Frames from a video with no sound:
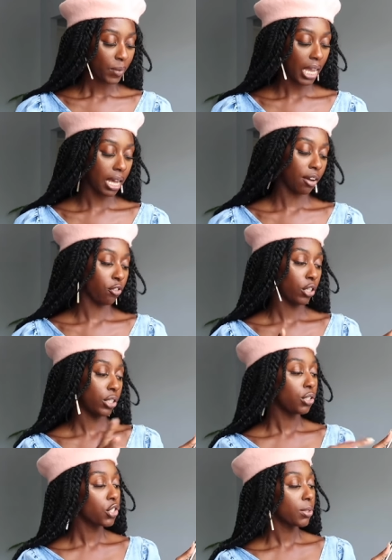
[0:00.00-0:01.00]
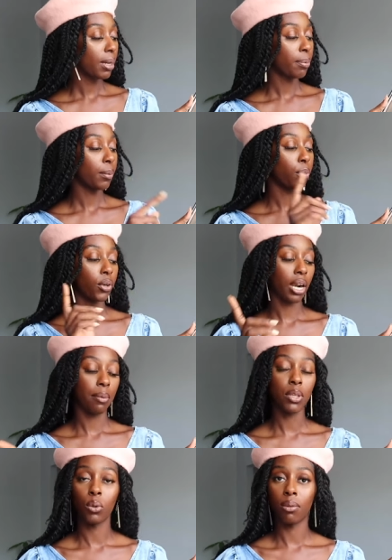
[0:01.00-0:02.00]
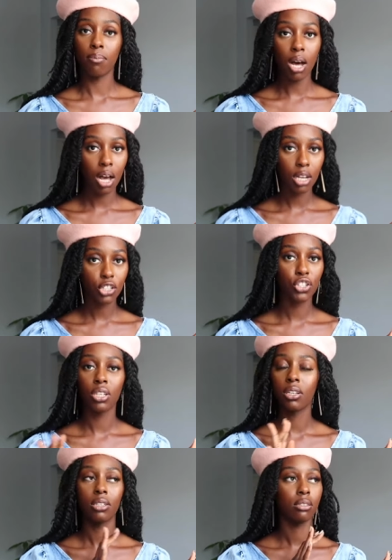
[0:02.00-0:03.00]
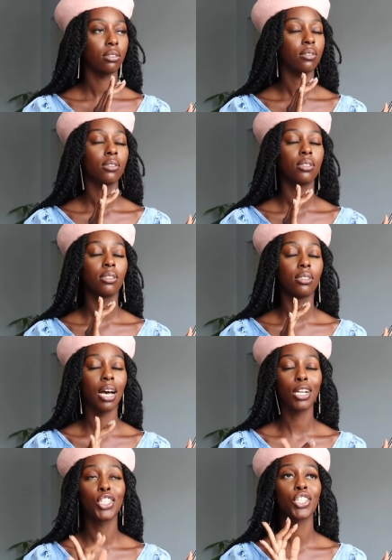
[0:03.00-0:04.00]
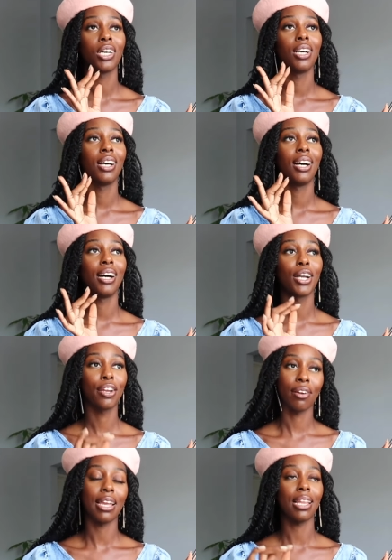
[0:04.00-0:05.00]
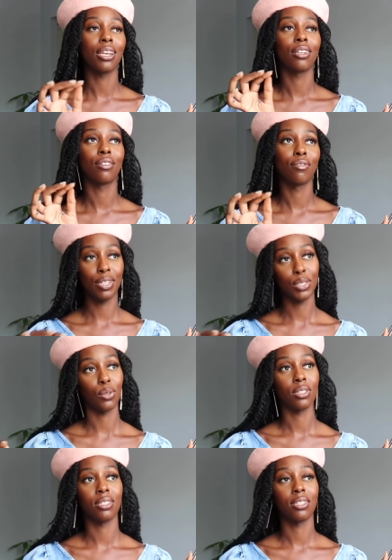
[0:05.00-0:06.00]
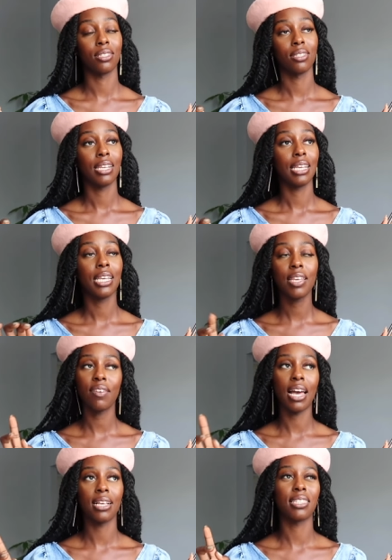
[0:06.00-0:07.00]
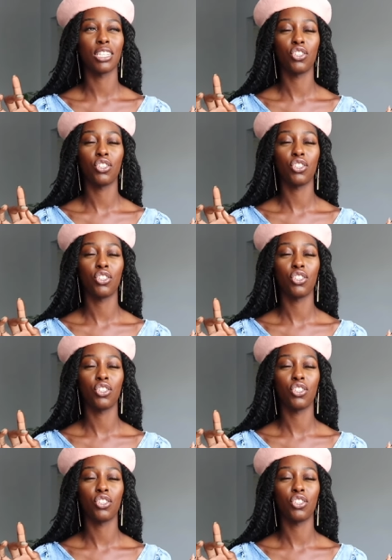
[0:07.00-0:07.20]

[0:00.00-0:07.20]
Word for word: Uh, for YouTube, I put programming with Mosh. Such a great resource. He even has like